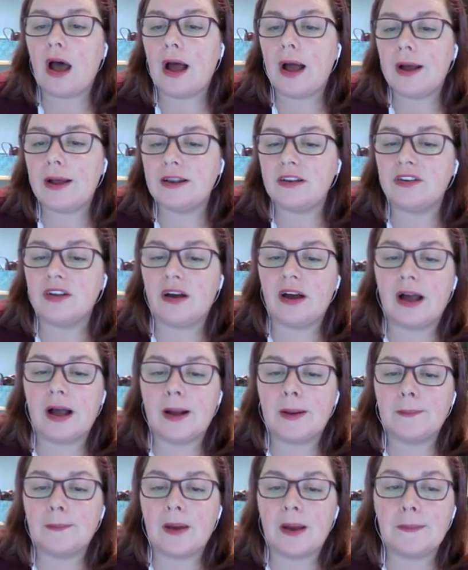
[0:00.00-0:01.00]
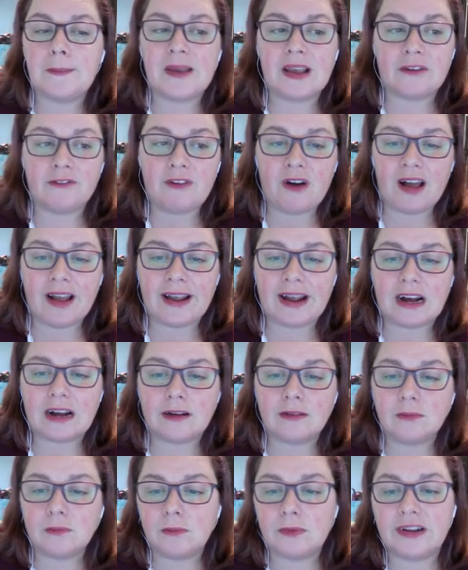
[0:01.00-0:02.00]
and a big
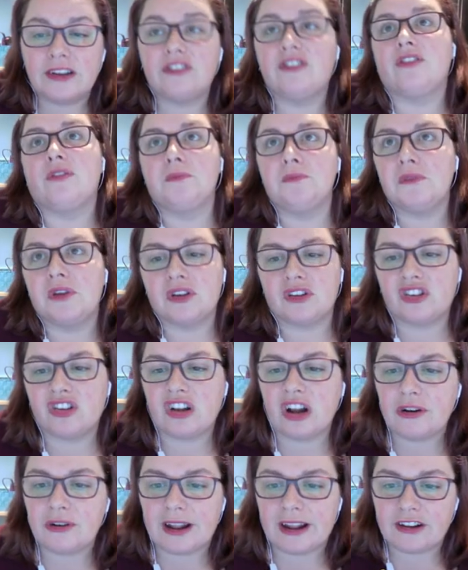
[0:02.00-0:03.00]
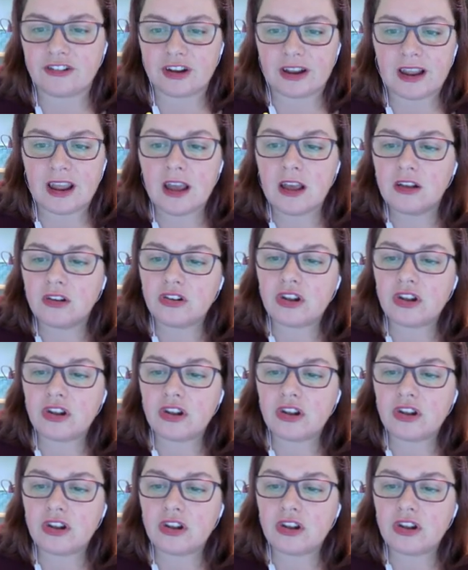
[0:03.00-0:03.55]
fire, which looks Stone Agey.